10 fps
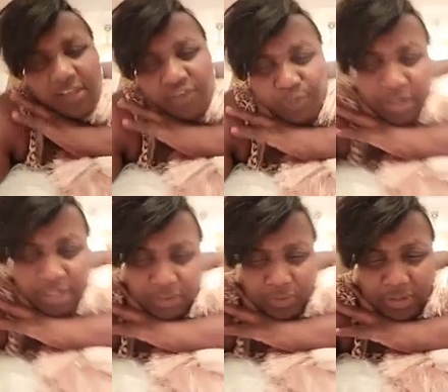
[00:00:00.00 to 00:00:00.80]
if me
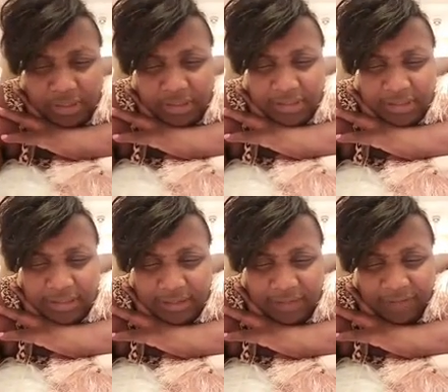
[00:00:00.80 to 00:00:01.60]
not do none,
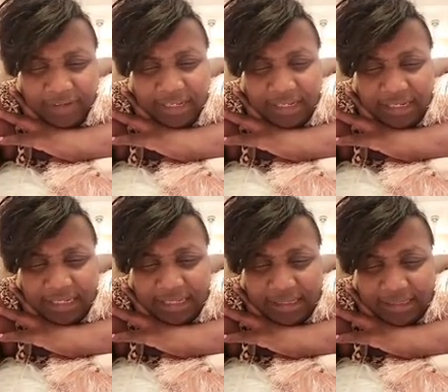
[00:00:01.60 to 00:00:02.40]

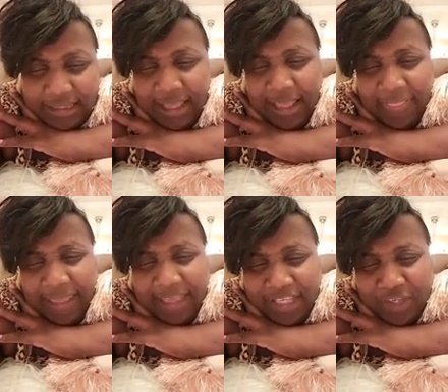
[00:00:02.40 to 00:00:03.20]
Definitely.
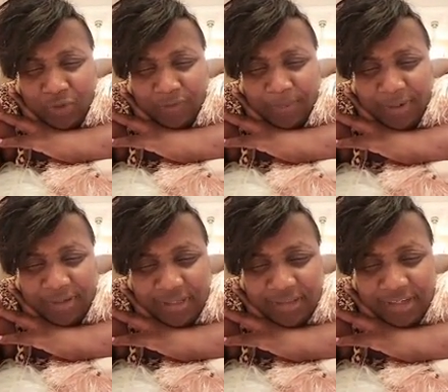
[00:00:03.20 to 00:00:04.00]
Thank you for
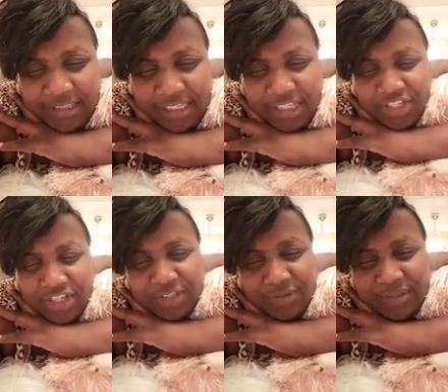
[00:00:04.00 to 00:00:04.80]
purchasing your
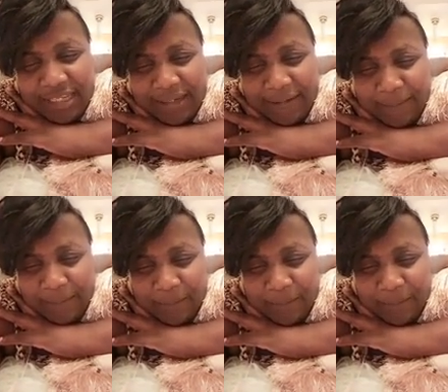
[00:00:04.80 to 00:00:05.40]
t-shirt today.